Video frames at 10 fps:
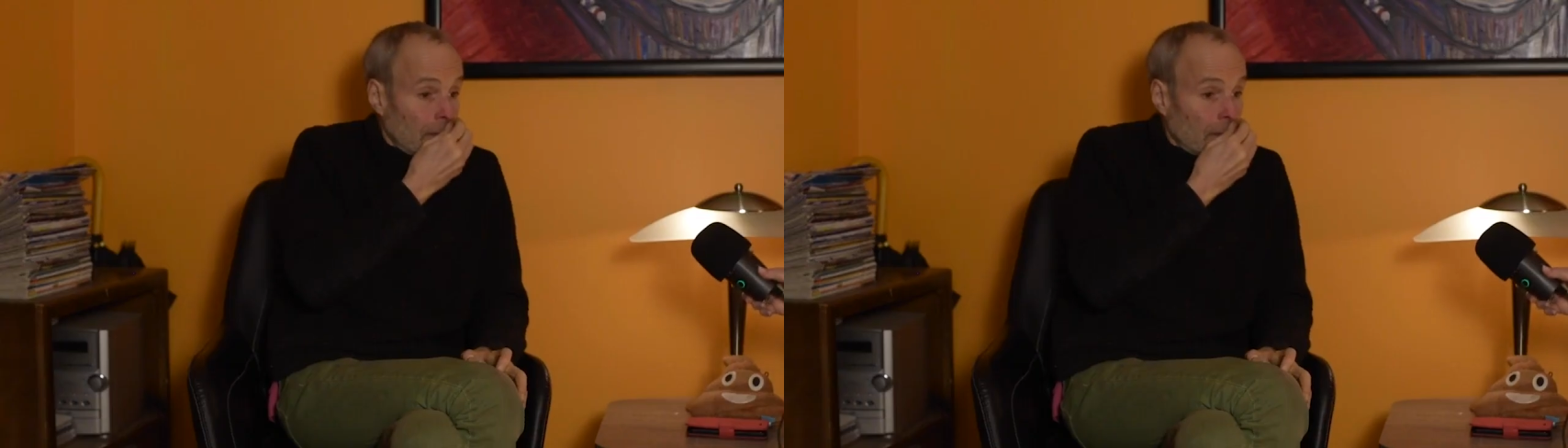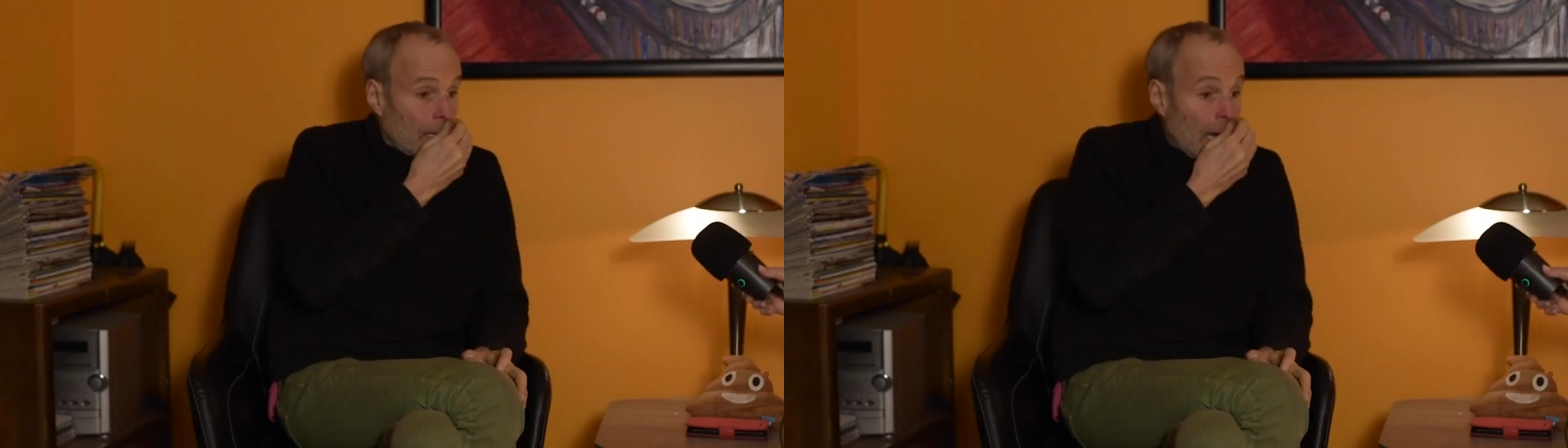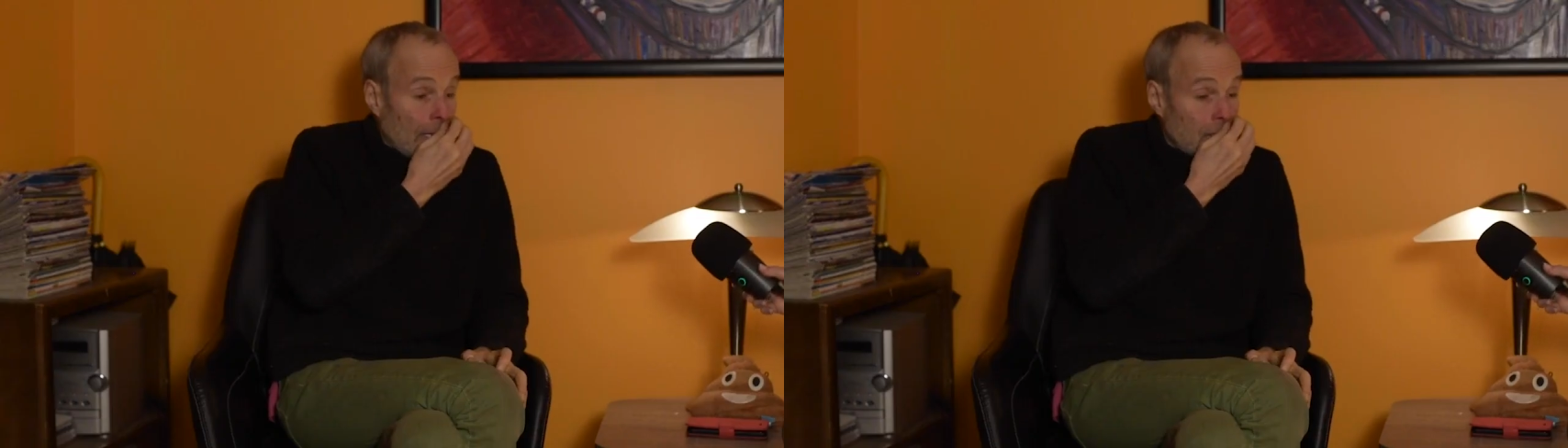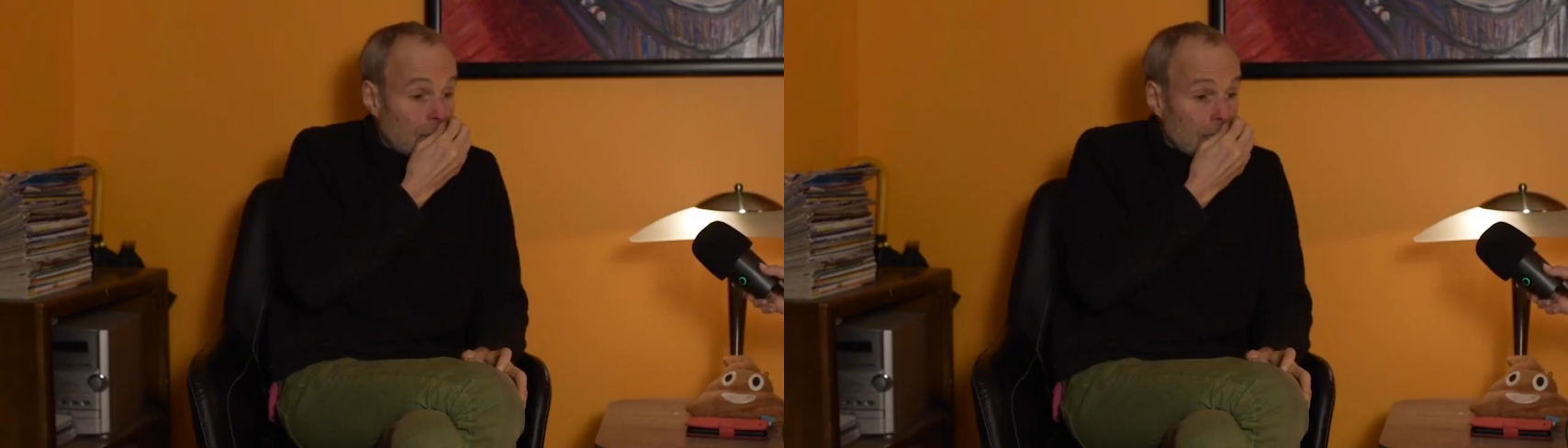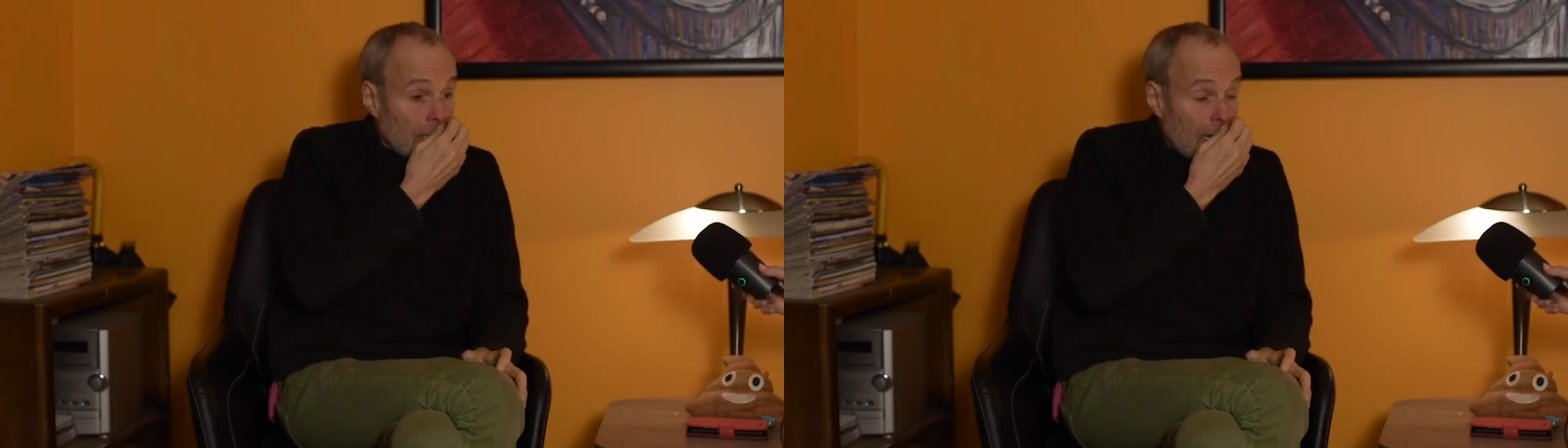
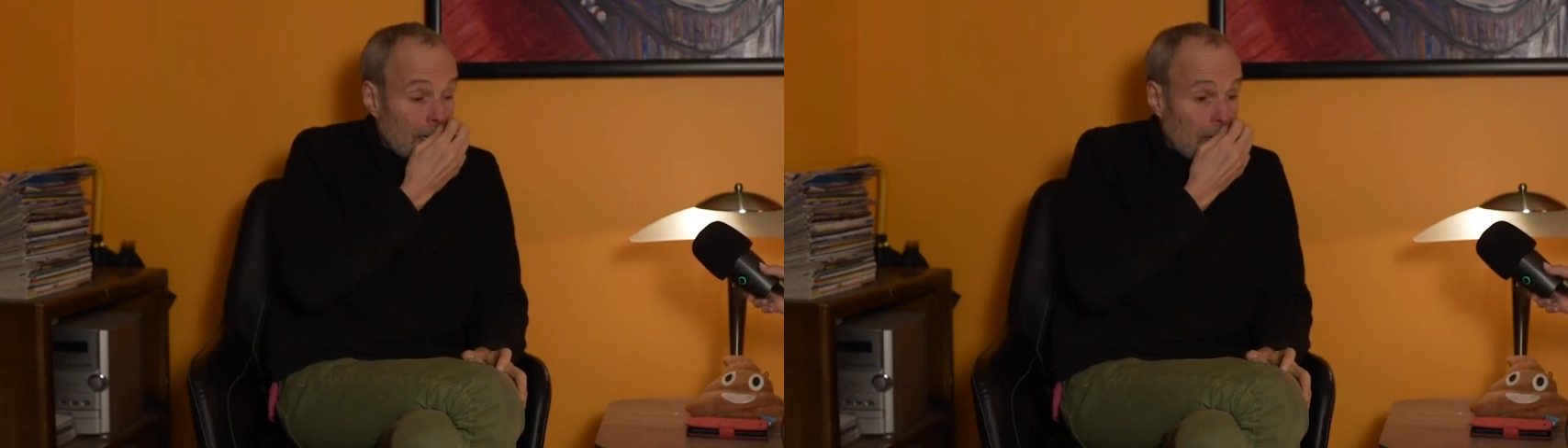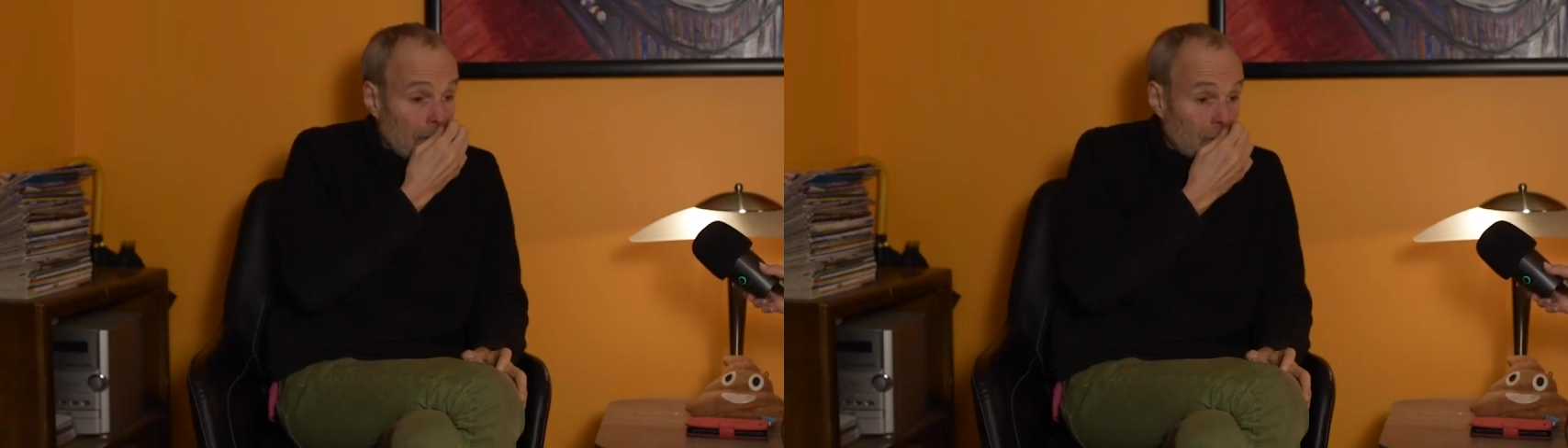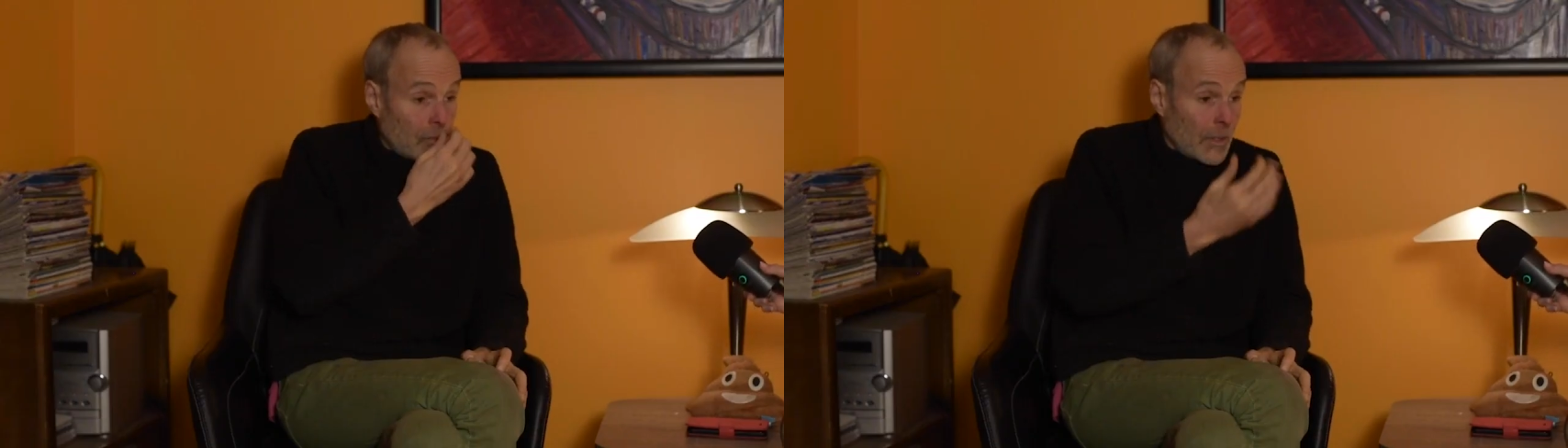Collagen that comes.